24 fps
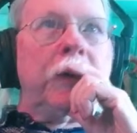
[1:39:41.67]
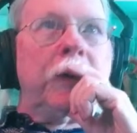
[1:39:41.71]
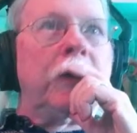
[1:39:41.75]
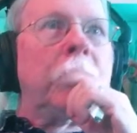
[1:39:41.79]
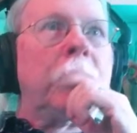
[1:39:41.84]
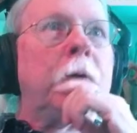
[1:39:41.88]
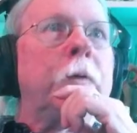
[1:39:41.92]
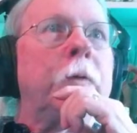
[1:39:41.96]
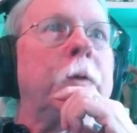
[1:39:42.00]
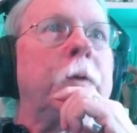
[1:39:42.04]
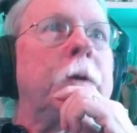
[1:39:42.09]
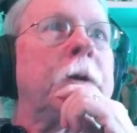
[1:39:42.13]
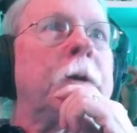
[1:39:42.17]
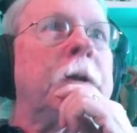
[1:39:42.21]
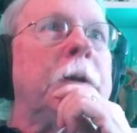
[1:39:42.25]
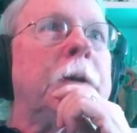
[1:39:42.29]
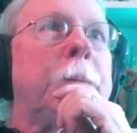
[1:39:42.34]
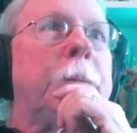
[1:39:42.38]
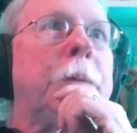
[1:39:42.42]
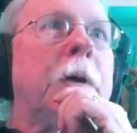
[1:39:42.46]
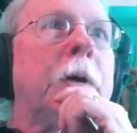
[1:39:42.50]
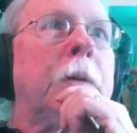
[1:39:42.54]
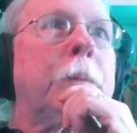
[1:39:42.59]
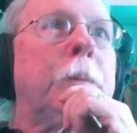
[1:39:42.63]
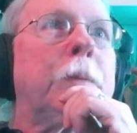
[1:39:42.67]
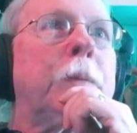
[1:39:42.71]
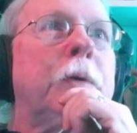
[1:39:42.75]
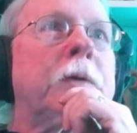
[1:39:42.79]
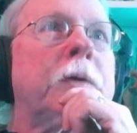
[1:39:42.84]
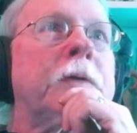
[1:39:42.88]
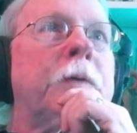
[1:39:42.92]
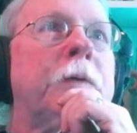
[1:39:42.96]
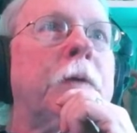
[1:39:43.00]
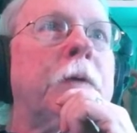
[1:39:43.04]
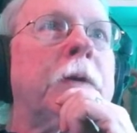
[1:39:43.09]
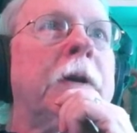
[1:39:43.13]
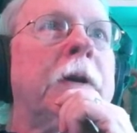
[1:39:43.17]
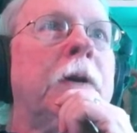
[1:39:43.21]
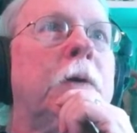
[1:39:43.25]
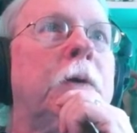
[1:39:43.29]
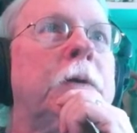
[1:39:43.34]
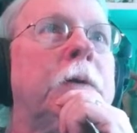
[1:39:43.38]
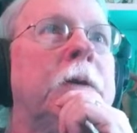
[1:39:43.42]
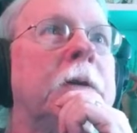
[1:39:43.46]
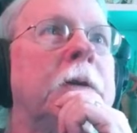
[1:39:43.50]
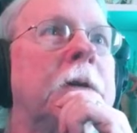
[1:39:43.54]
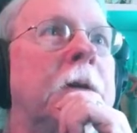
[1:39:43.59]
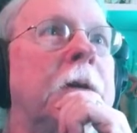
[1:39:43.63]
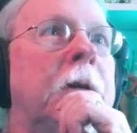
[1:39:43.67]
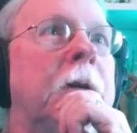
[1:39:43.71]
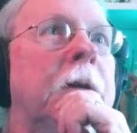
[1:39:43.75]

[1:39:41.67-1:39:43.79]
Dover clip art books for Celtic